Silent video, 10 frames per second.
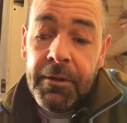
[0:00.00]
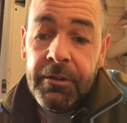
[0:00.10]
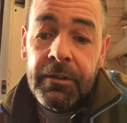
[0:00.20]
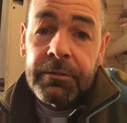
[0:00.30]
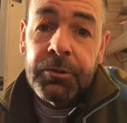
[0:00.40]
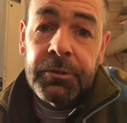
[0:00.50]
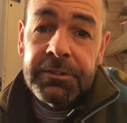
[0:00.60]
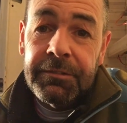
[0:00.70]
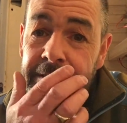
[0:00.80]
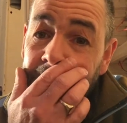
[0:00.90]
might not, of course,
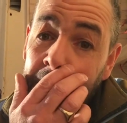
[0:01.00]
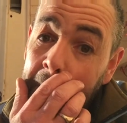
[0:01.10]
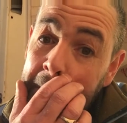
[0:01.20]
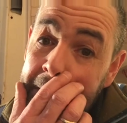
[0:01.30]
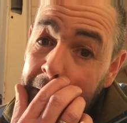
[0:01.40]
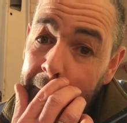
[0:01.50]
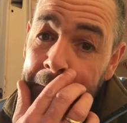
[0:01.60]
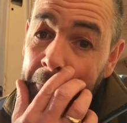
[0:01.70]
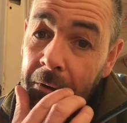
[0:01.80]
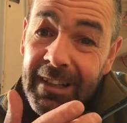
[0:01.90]
if it's gone terribly
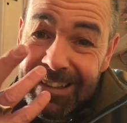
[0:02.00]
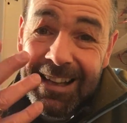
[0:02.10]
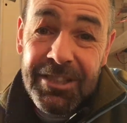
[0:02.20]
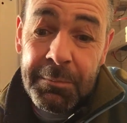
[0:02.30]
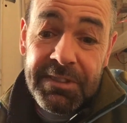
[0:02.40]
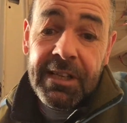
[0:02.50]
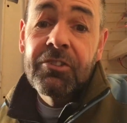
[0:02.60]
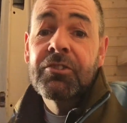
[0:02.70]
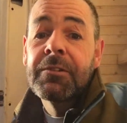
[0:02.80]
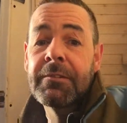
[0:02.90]
wrong as the
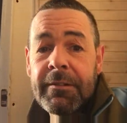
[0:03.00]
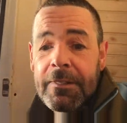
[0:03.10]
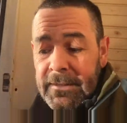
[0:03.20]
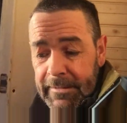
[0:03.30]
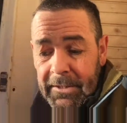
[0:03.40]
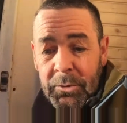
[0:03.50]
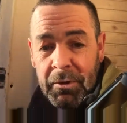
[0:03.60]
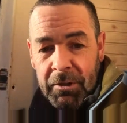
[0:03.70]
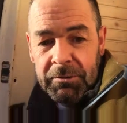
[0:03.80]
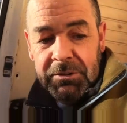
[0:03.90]
potential. Who
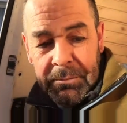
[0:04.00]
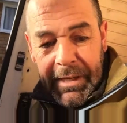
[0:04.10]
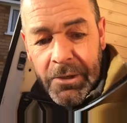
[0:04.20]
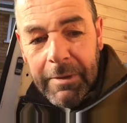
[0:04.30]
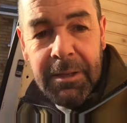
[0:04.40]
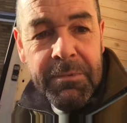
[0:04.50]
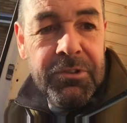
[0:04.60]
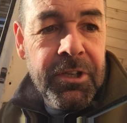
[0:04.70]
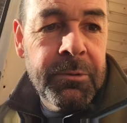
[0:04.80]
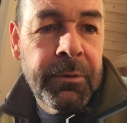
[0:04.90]
knows? But anyway, let me
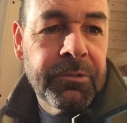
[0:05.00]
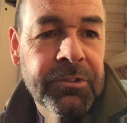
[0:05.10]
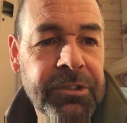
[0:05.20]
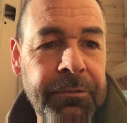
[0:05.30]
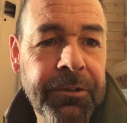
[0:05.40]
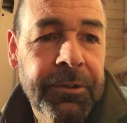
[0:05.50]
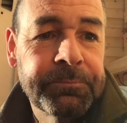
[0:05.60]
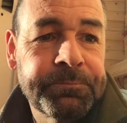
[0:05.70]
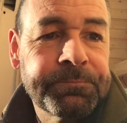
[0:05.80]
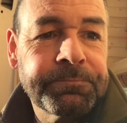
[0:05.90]
show you what we've done so far.
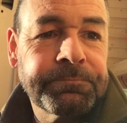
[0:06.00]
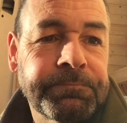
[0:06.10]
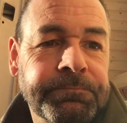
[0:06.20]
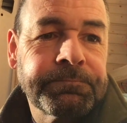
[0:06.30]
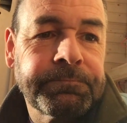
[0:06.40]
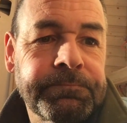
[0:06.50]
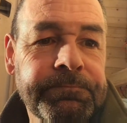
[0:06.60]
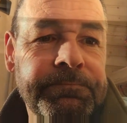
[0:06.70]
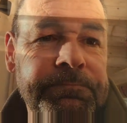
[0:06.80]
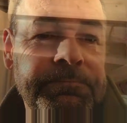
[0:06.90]
So